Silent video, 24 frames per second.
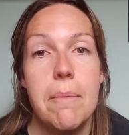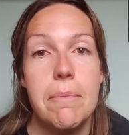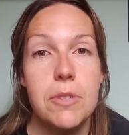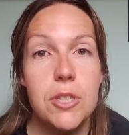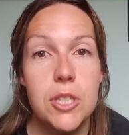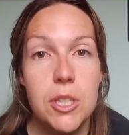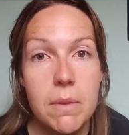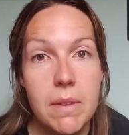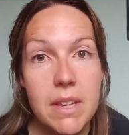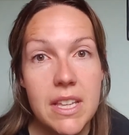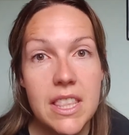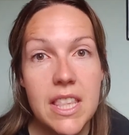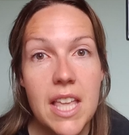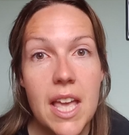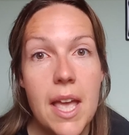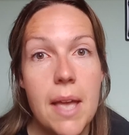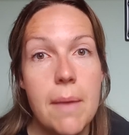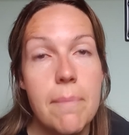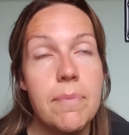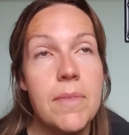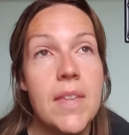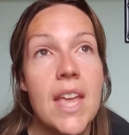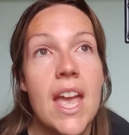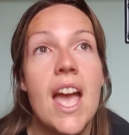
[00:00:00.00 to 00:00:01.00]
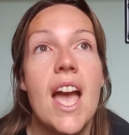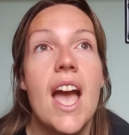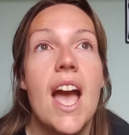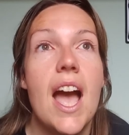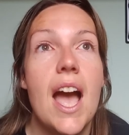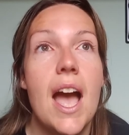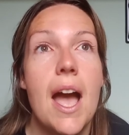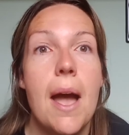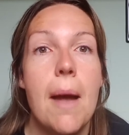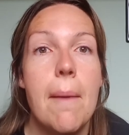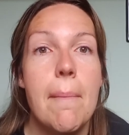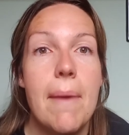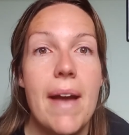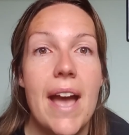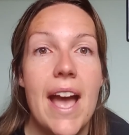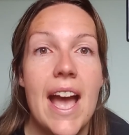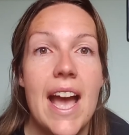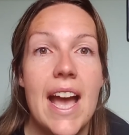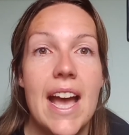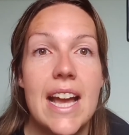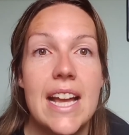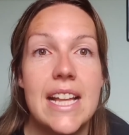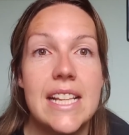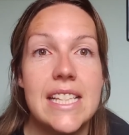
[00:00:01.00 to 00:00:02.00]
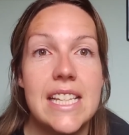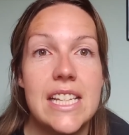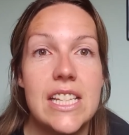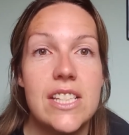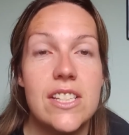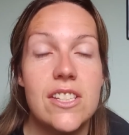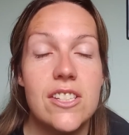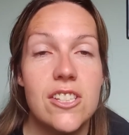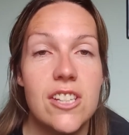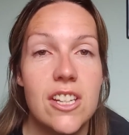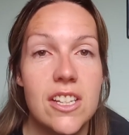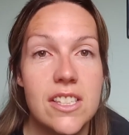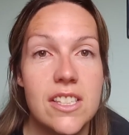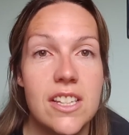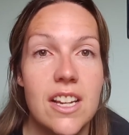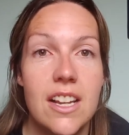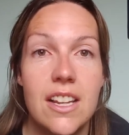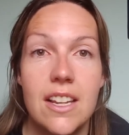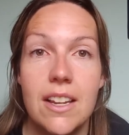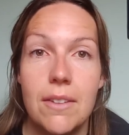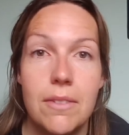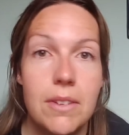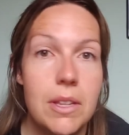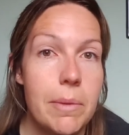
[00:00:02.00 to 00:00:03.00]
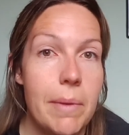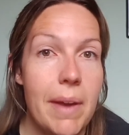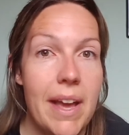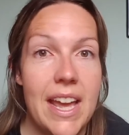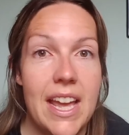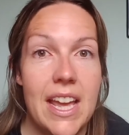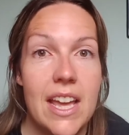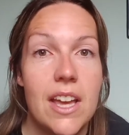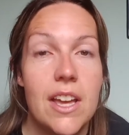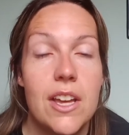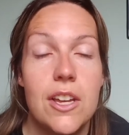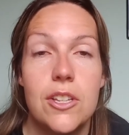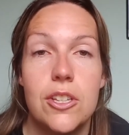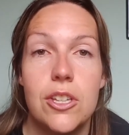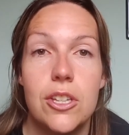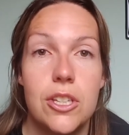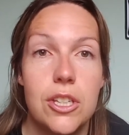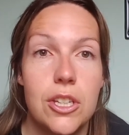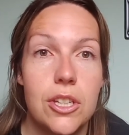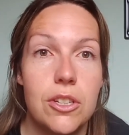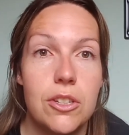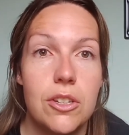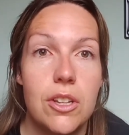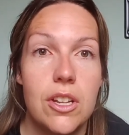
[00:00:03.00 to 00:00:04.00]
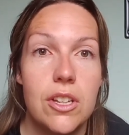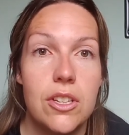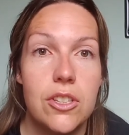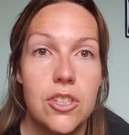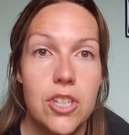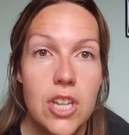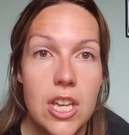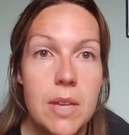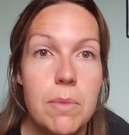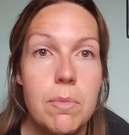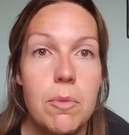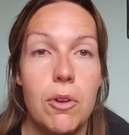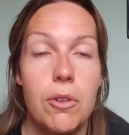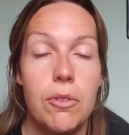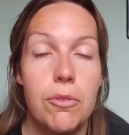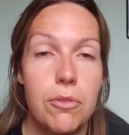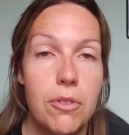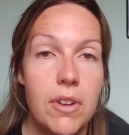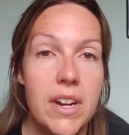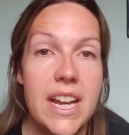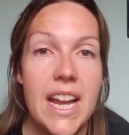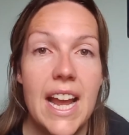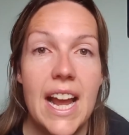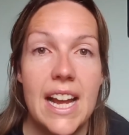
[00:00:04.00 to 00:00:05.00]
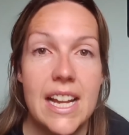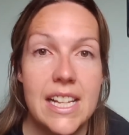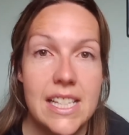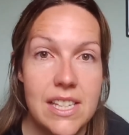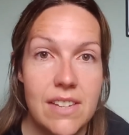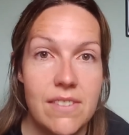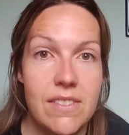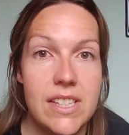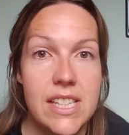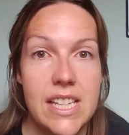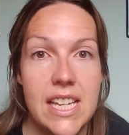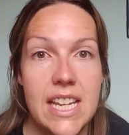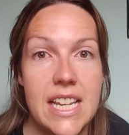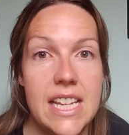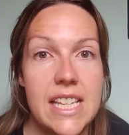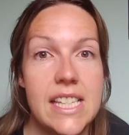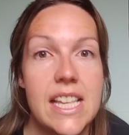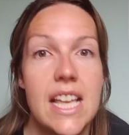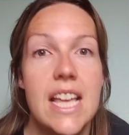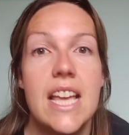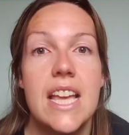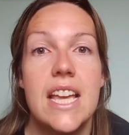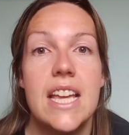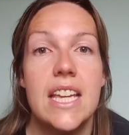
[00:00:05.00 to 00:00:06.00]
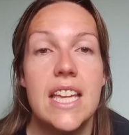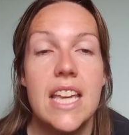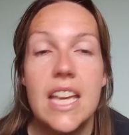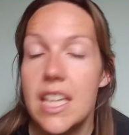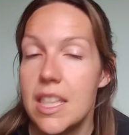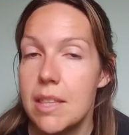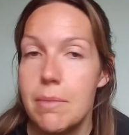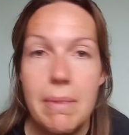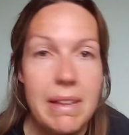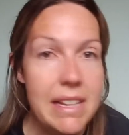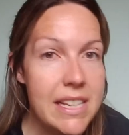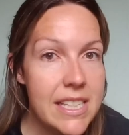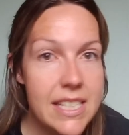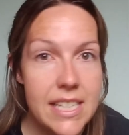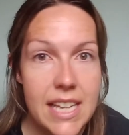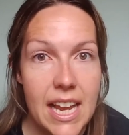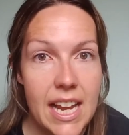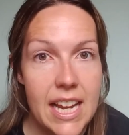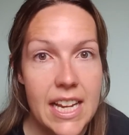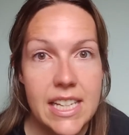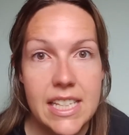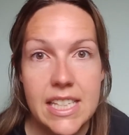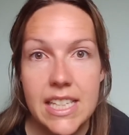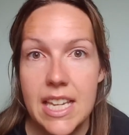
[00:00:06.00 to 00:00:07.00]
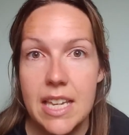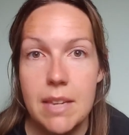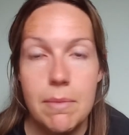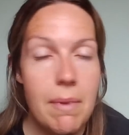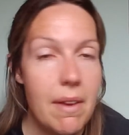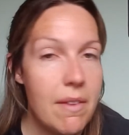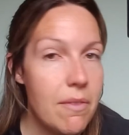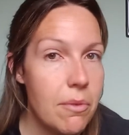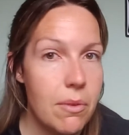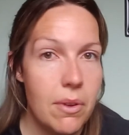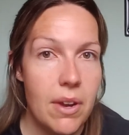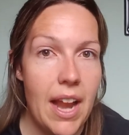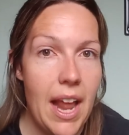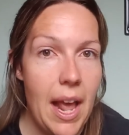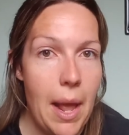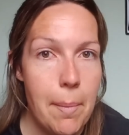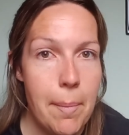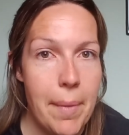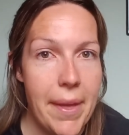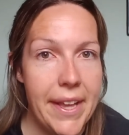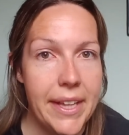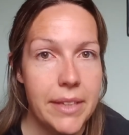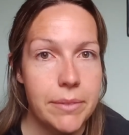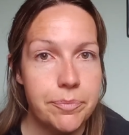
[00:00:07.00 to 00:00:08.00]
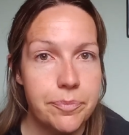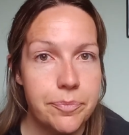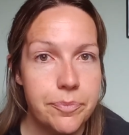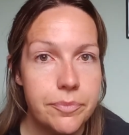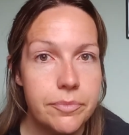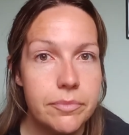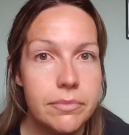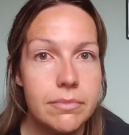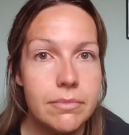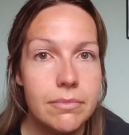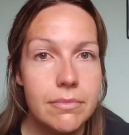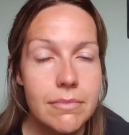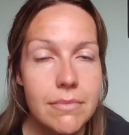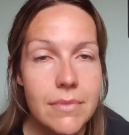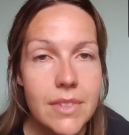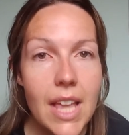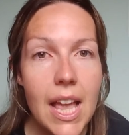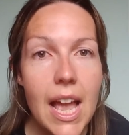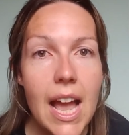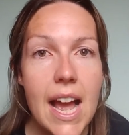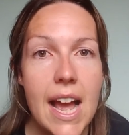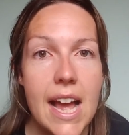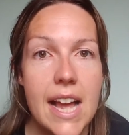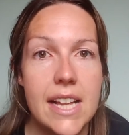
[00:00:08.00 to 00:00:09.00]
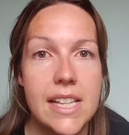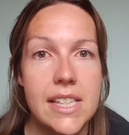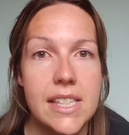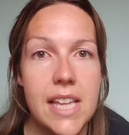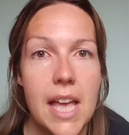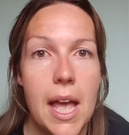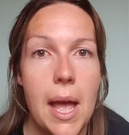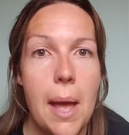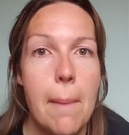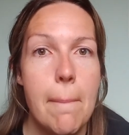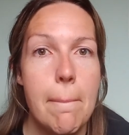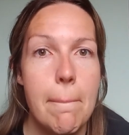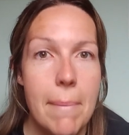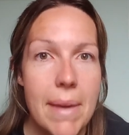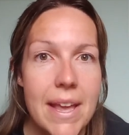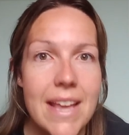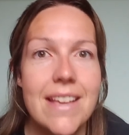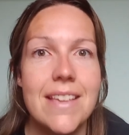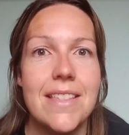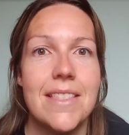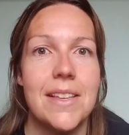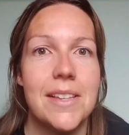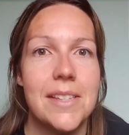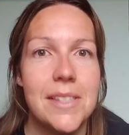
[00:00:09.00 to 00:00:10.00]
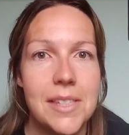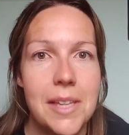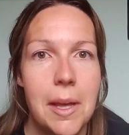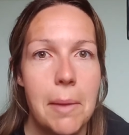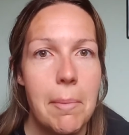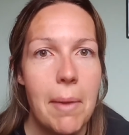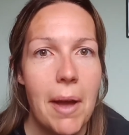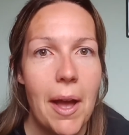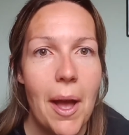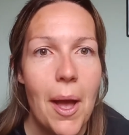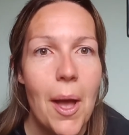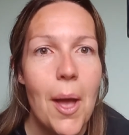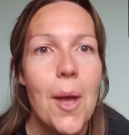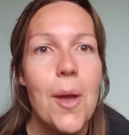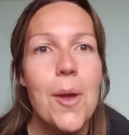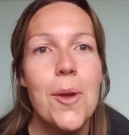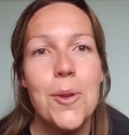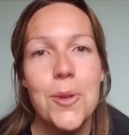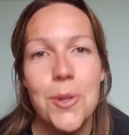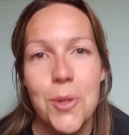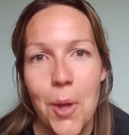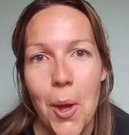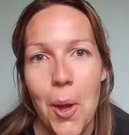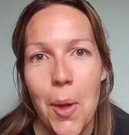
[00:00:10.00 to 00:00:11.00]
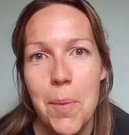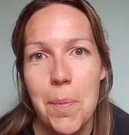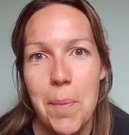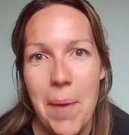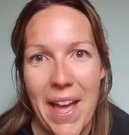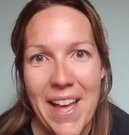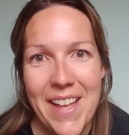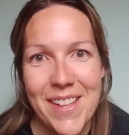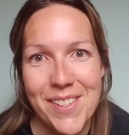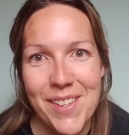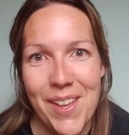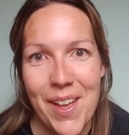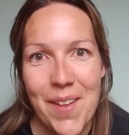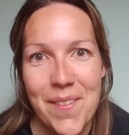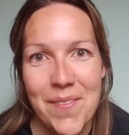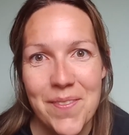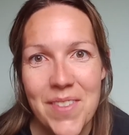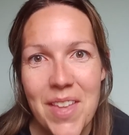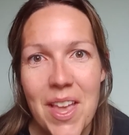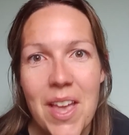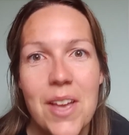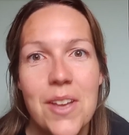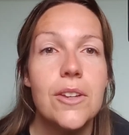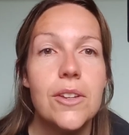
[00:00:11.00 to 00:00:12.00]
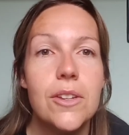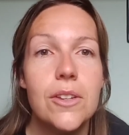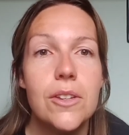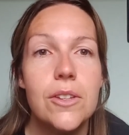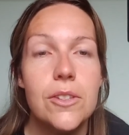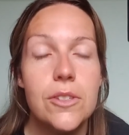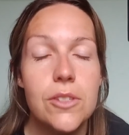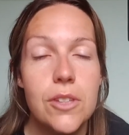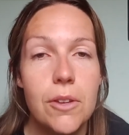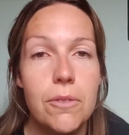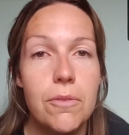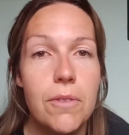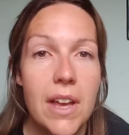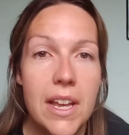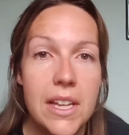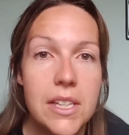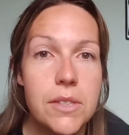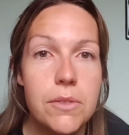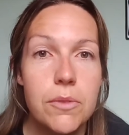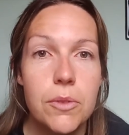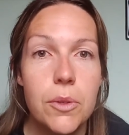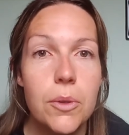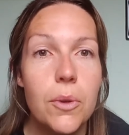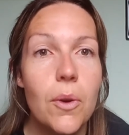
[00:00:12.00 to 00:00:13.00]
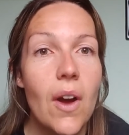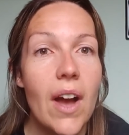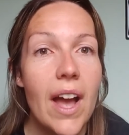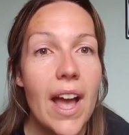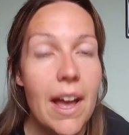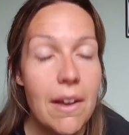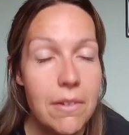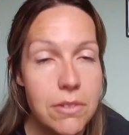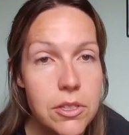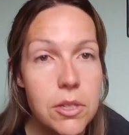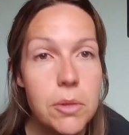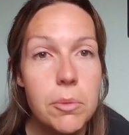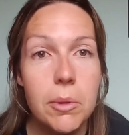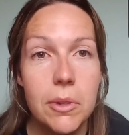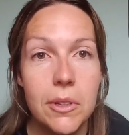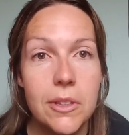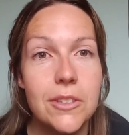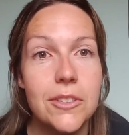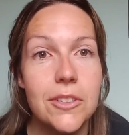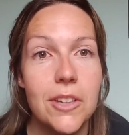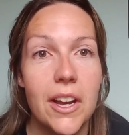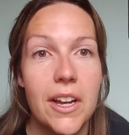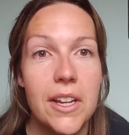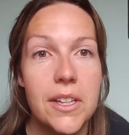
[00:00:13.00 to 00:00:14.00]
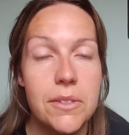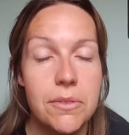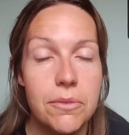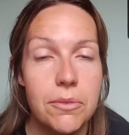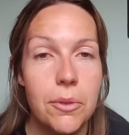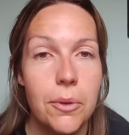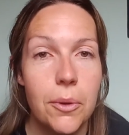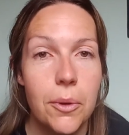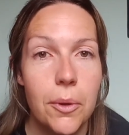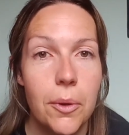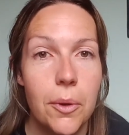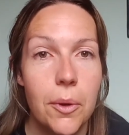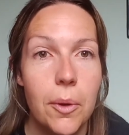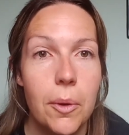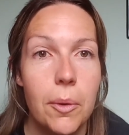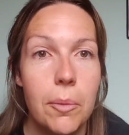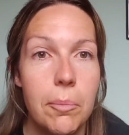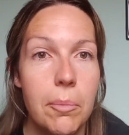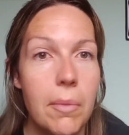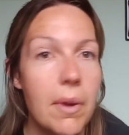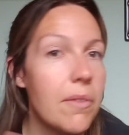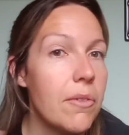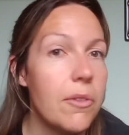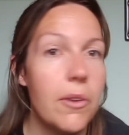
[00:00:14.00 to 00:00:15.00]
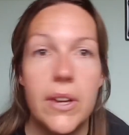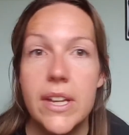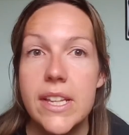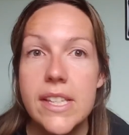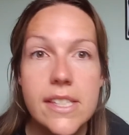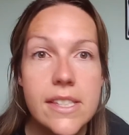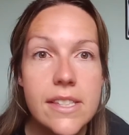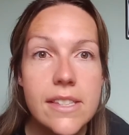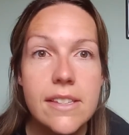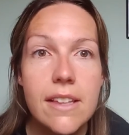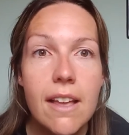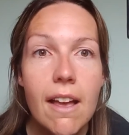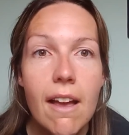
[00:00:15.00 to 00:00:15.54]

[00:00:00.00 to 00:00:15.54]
doing them, and it's just a lovely way to do cheap or free activities, keep them entertained, keep everyone happy, and make the summer go better. So first of all, I have to apologise for my voice.